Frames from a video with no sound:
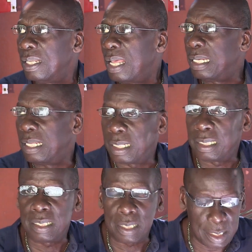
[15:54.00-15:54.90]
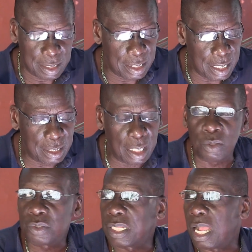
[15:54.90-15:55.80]
And a
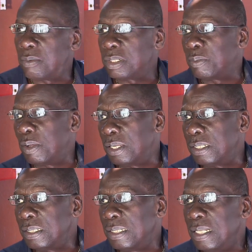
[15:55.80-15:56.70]
new star was born.